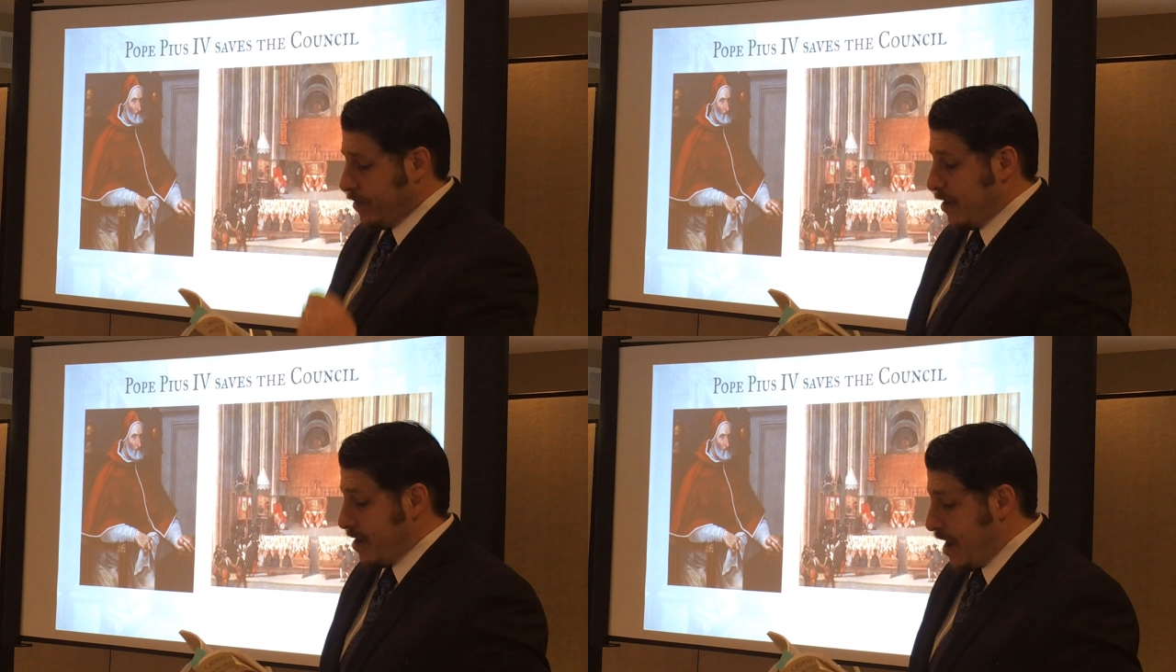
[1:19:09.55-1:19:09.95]

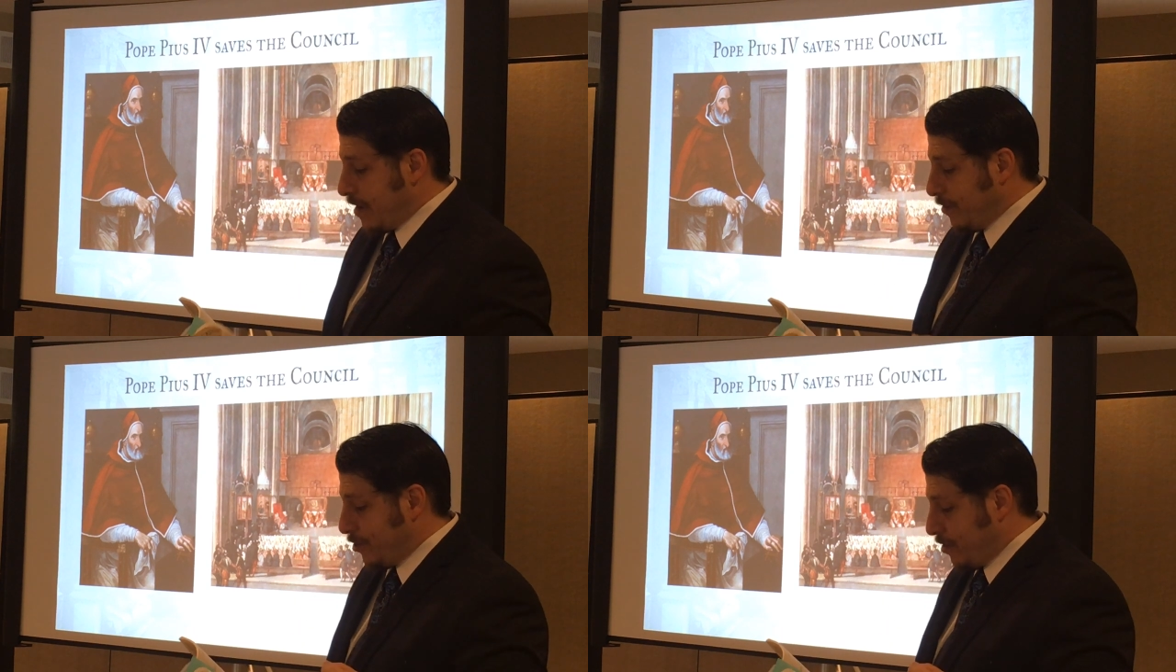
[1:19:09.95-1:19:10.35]
The
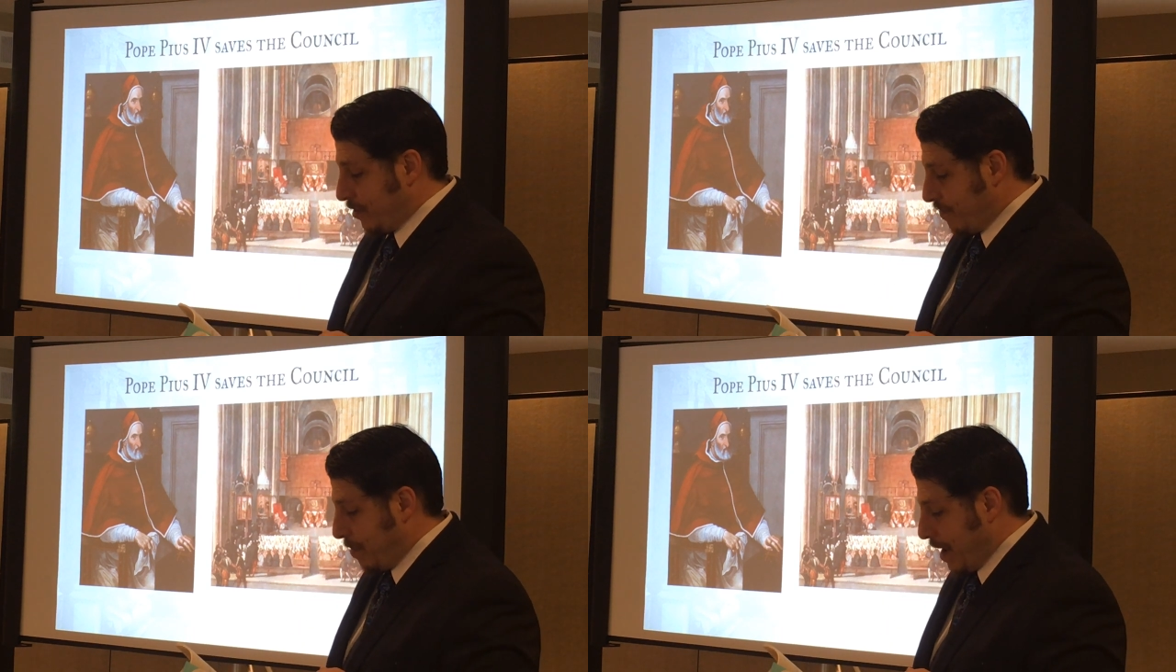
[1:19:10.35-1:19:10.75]

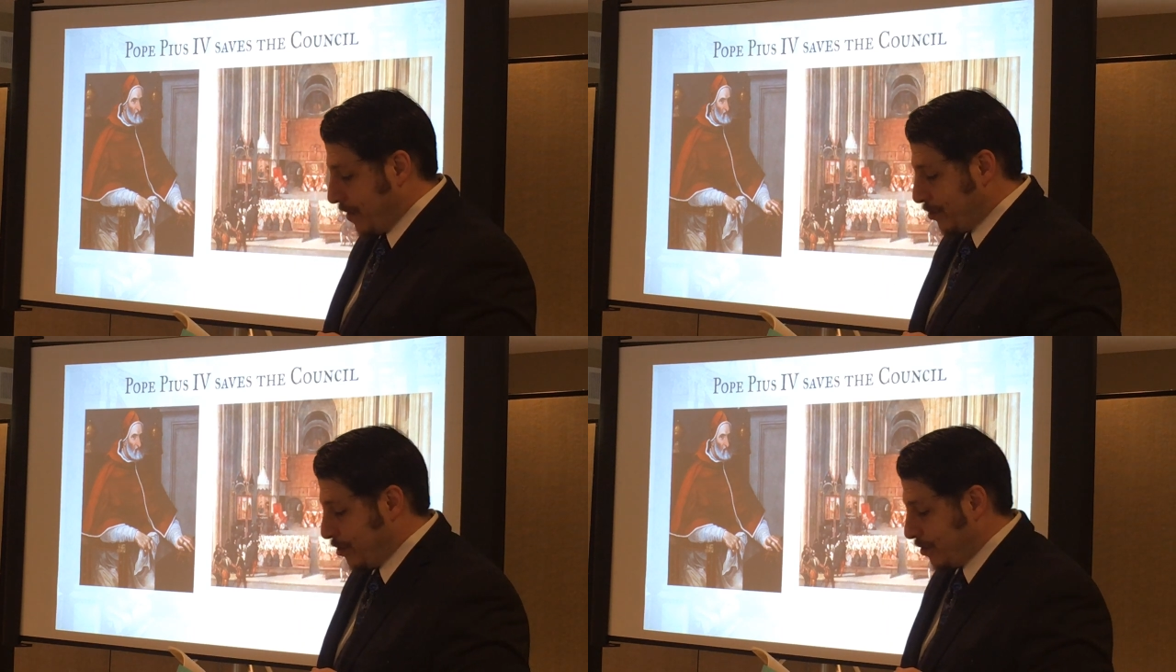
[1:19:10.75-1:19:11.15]
negligence of
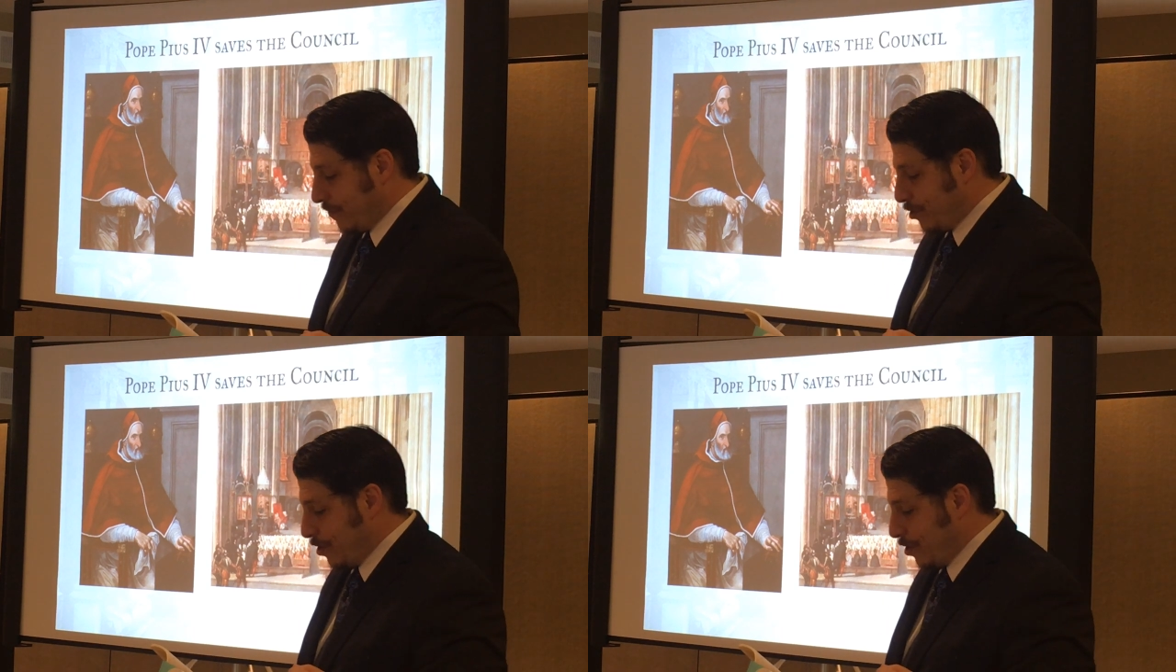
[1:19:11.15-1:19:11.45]
pastors of